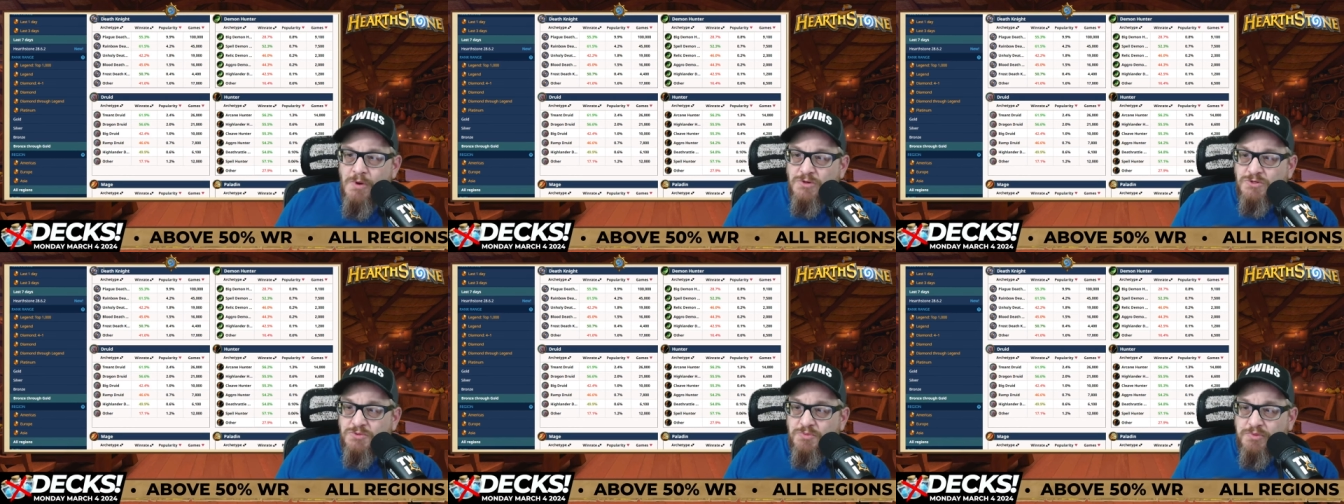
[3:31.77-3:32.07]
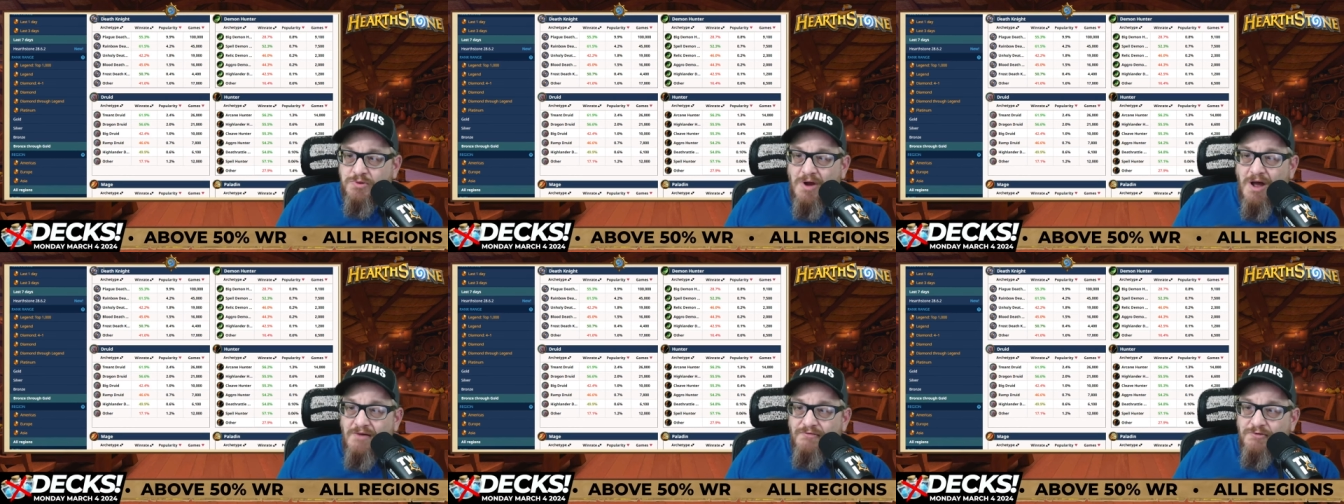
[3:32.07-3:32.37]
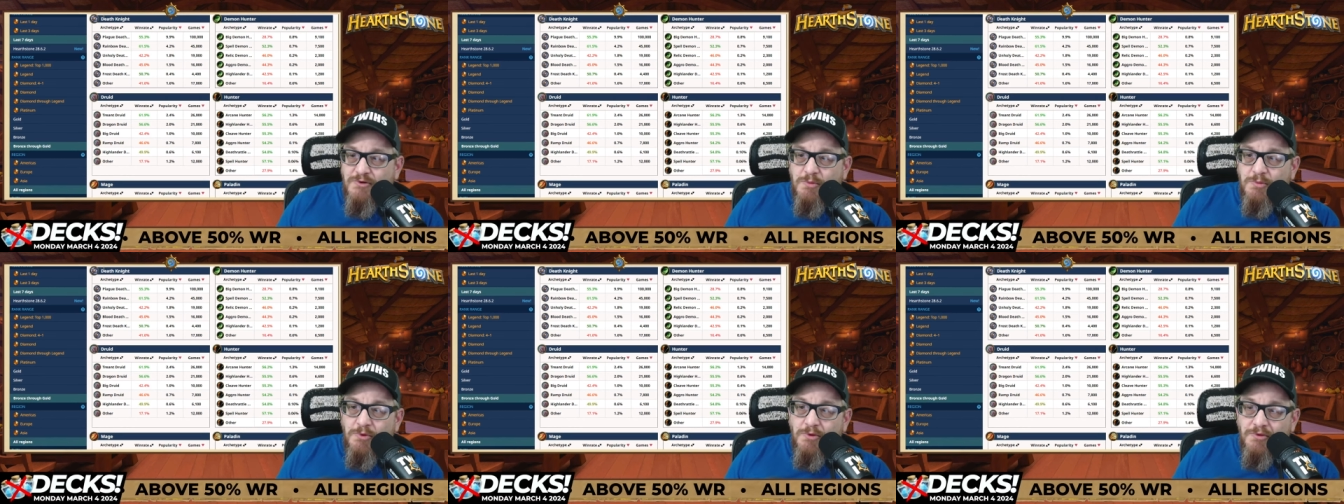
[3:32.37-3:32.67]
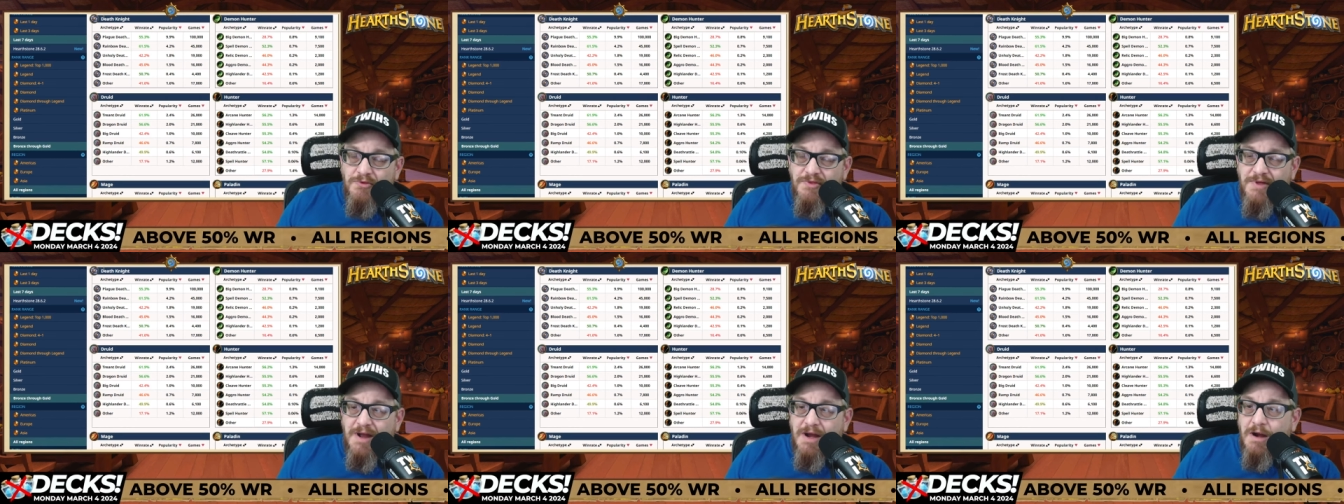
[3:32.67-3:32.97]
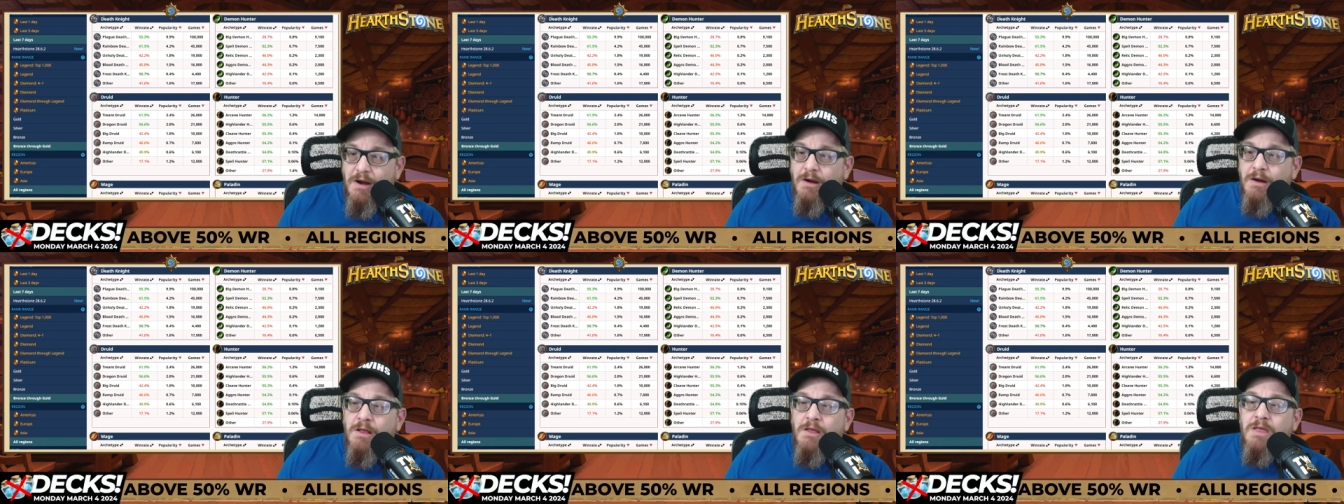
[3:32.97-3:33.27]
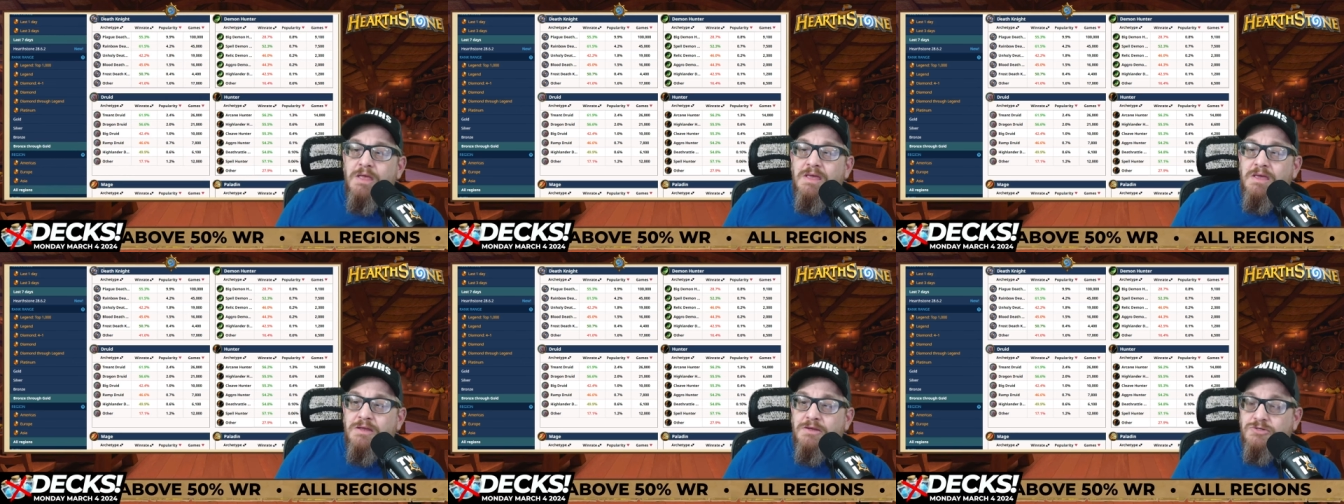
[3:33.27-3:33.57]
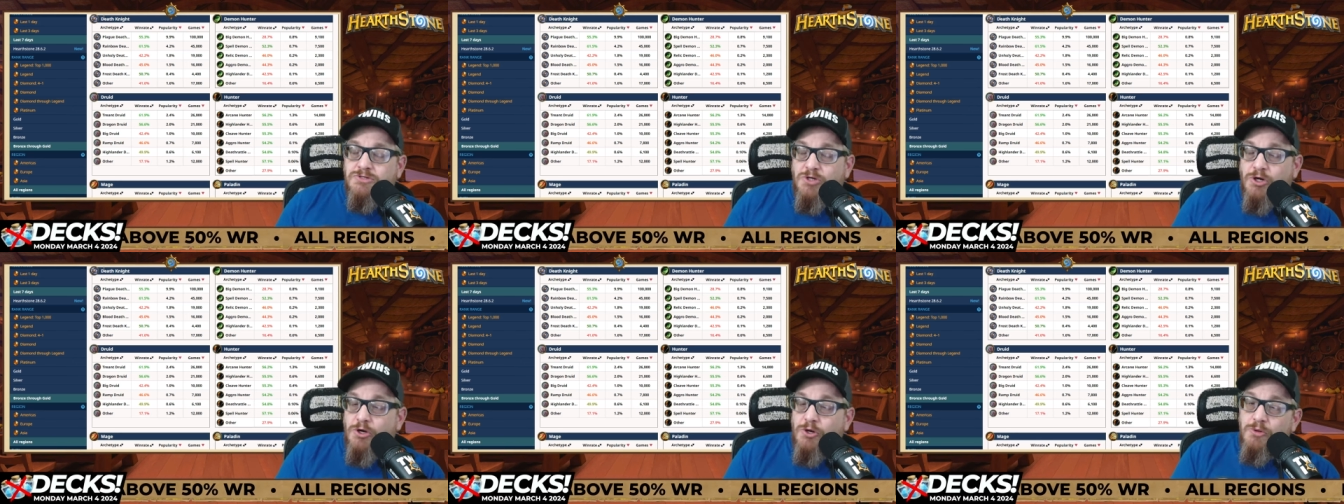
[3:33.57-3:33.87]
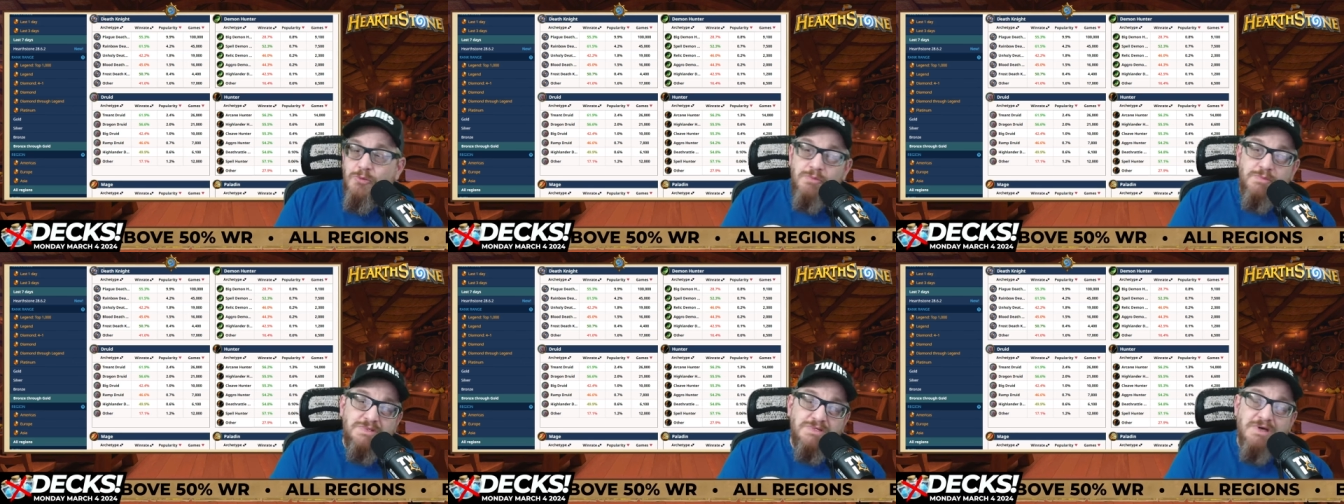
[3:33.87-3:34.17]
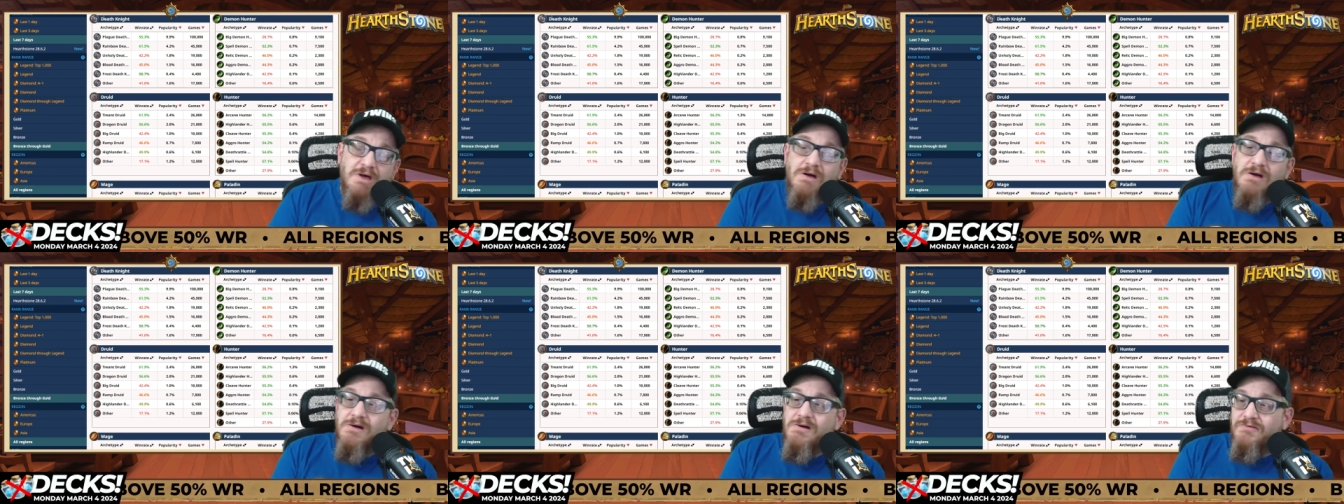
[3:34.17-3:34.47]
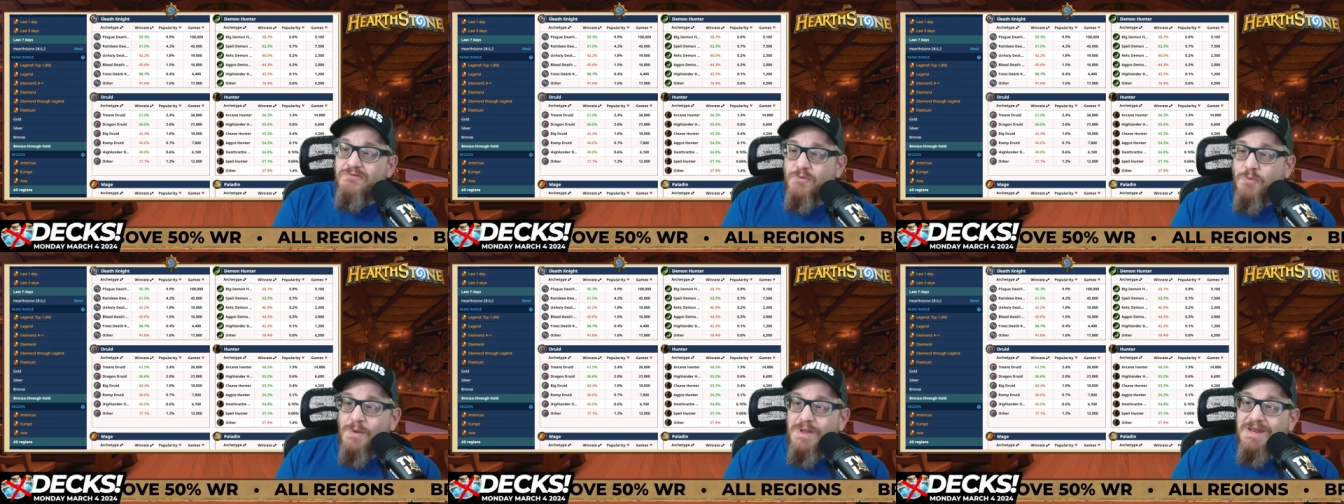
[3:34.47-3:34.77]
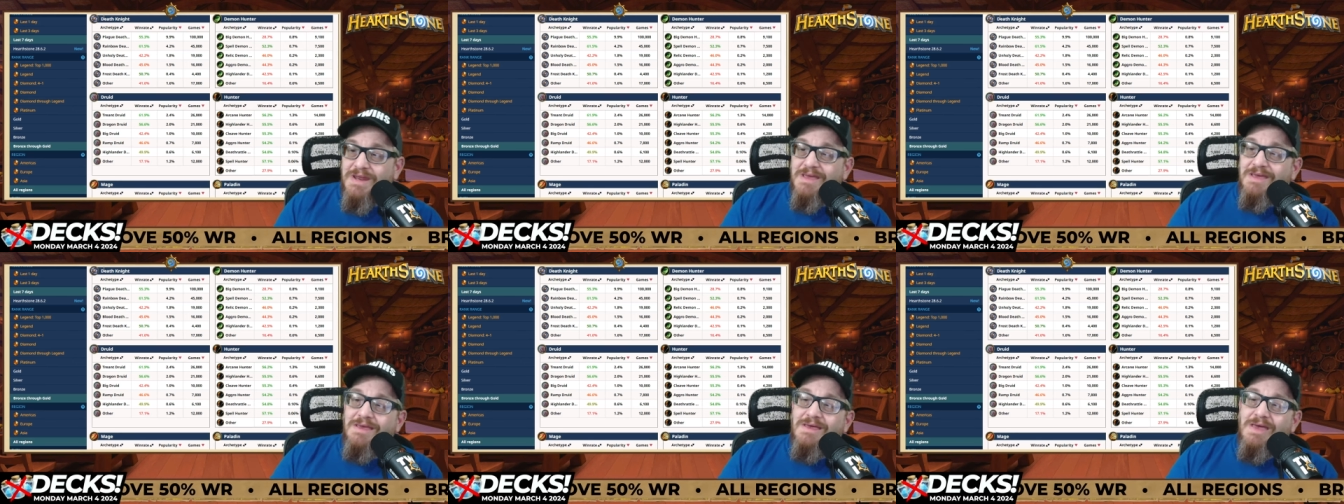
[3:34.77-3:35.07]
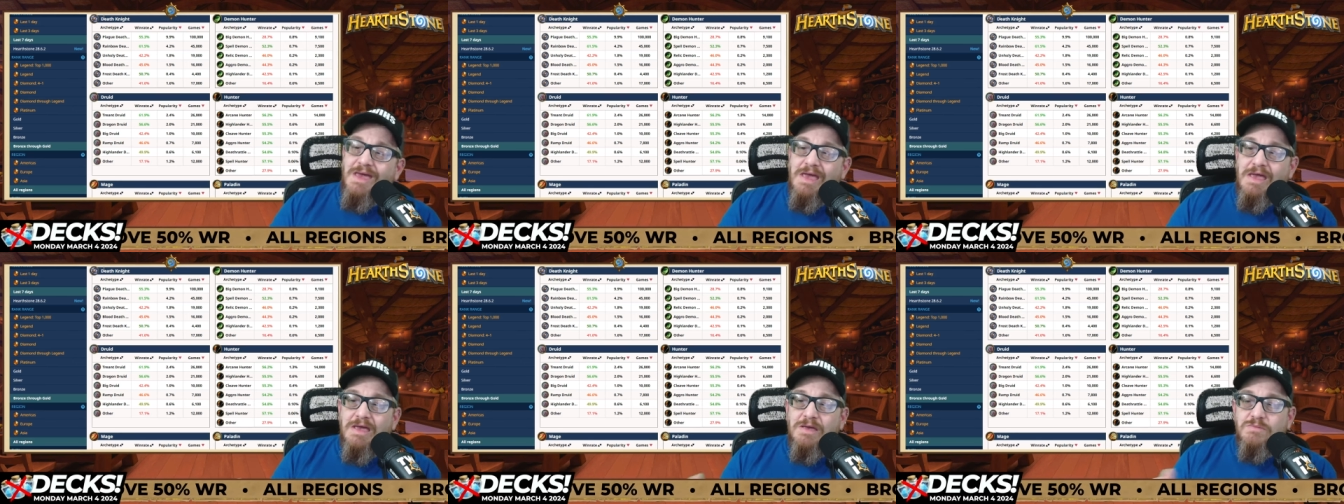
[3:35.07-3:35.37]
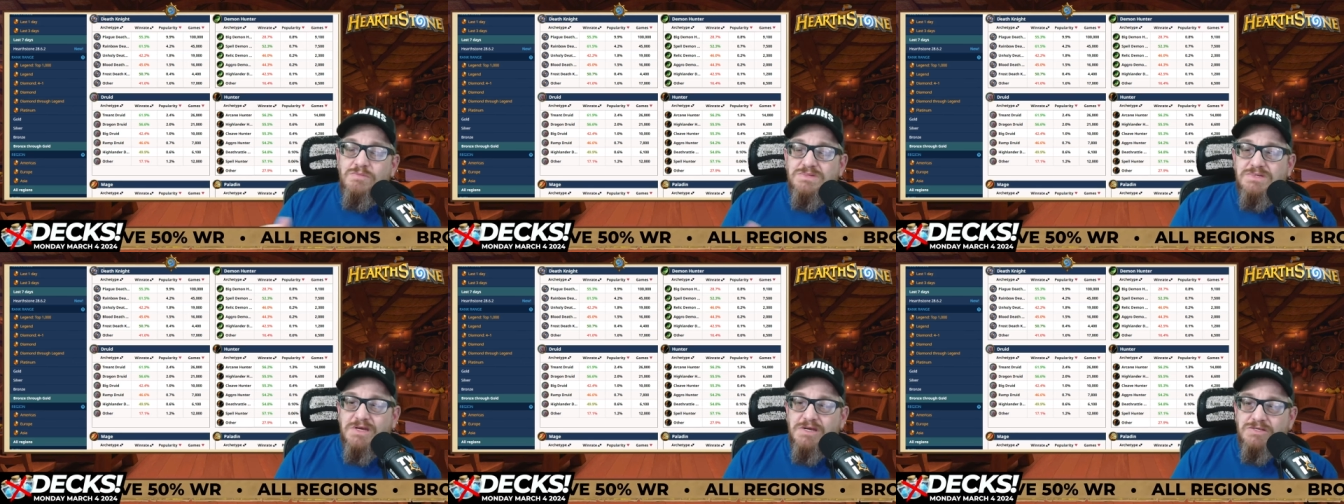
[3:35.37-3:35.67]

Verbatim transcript: profitable there in terms of winning games,